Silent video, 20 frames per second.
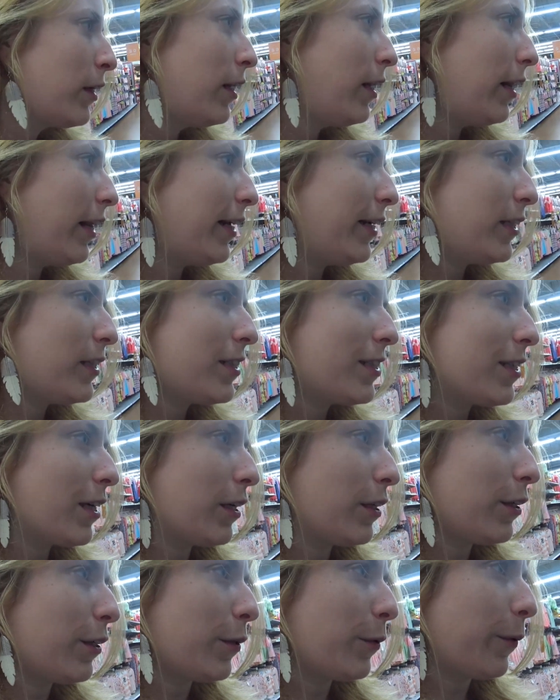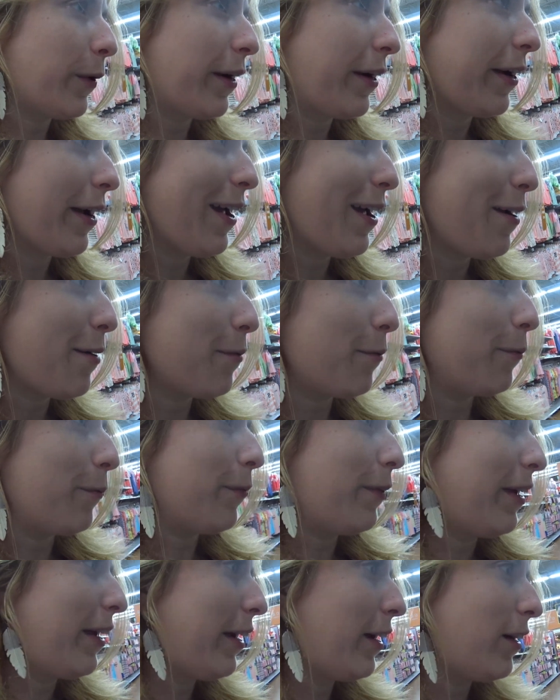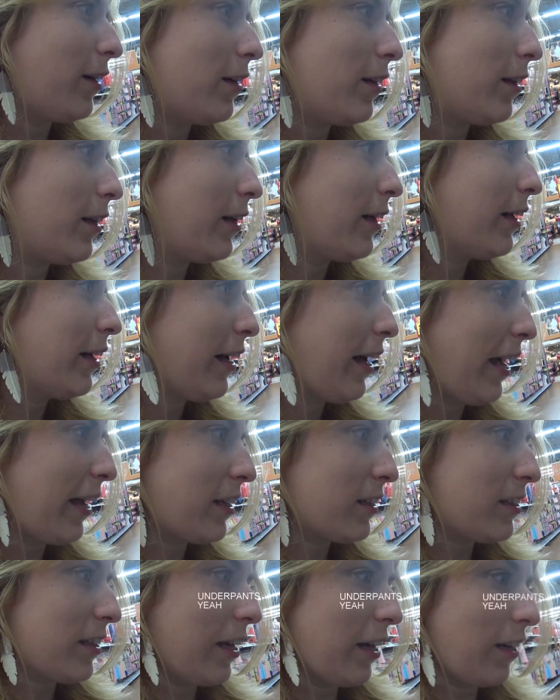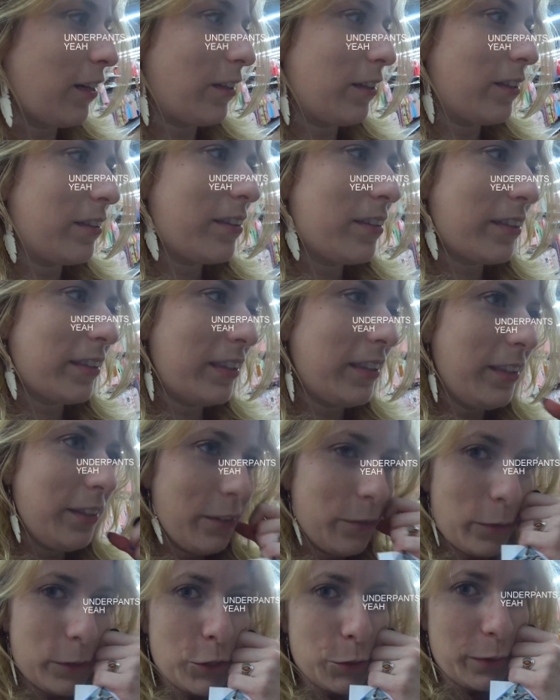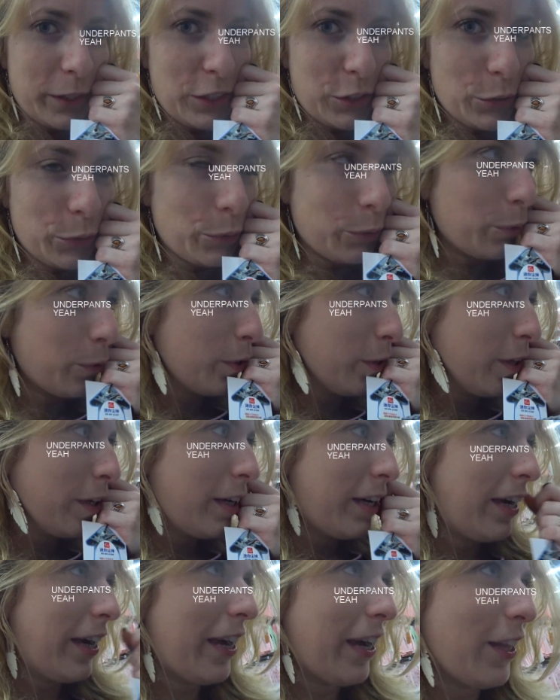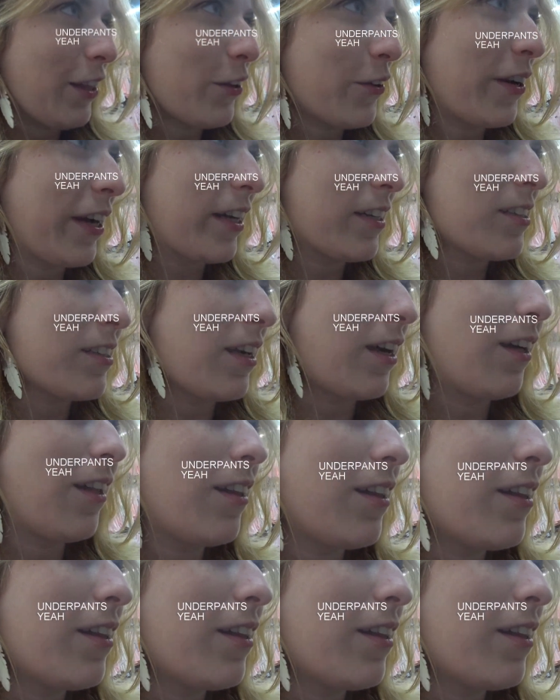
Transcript: Ladies underwear, M, L, XL. See, what do I do? L or XL?